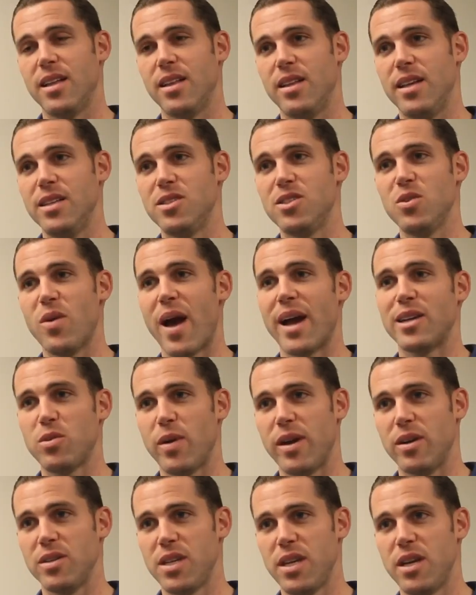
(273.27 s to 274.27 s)
These two
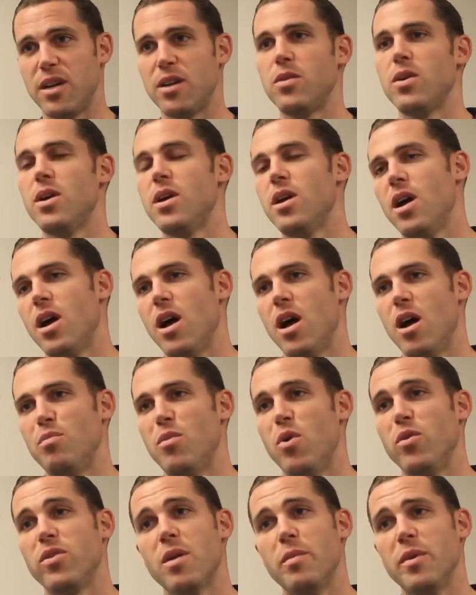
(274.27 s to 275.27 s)
actuators here
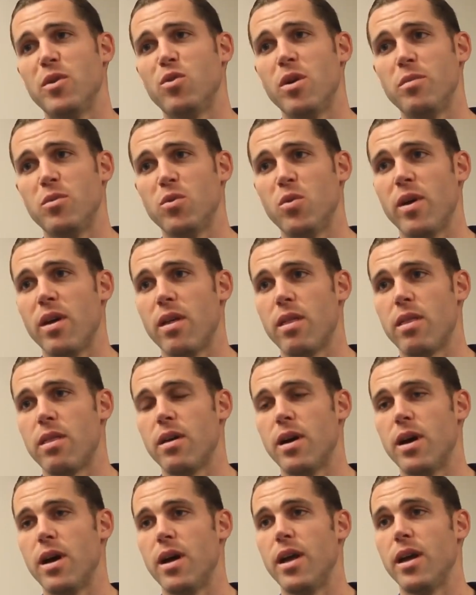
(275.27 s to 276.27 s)
both come equipped with
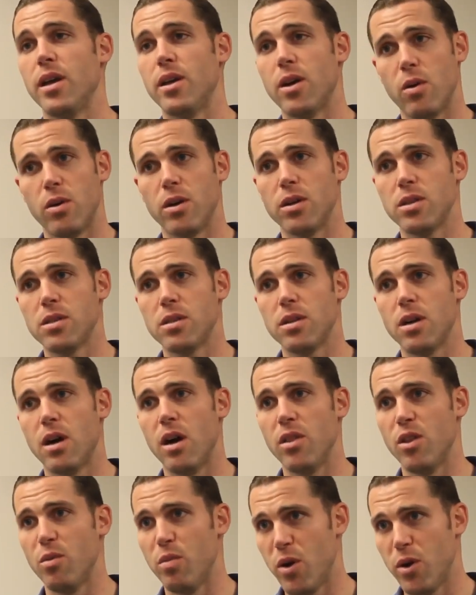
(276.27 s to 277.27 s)
encoders
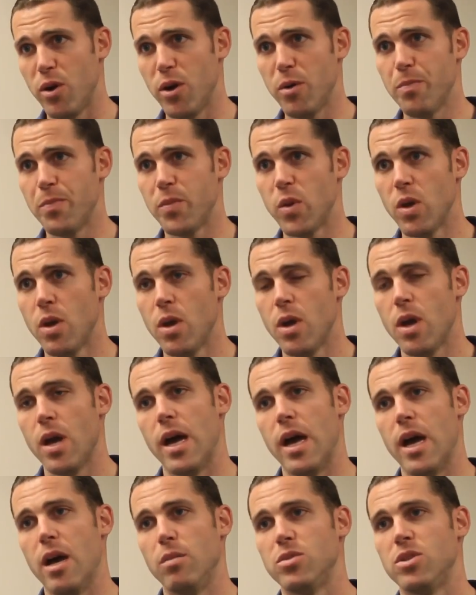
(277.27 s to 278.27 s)
on the motor.
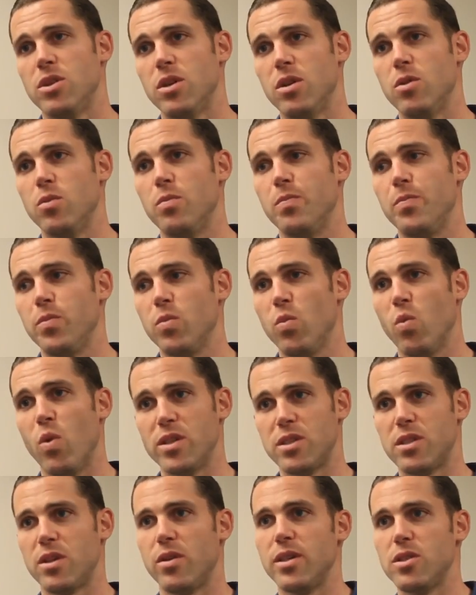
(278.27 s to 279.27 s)
So
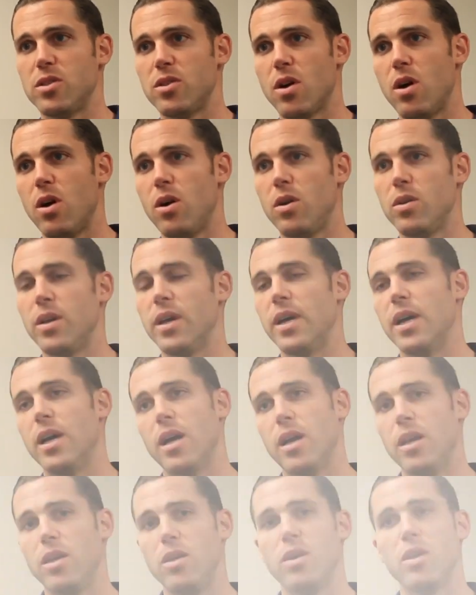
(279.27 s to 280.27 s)
once they're installed,
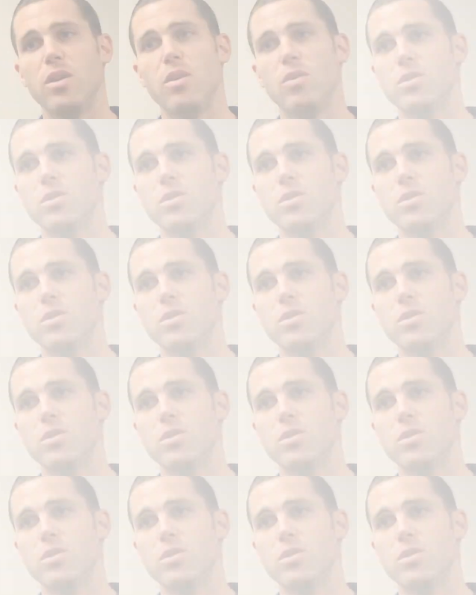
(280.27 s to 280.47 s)
you can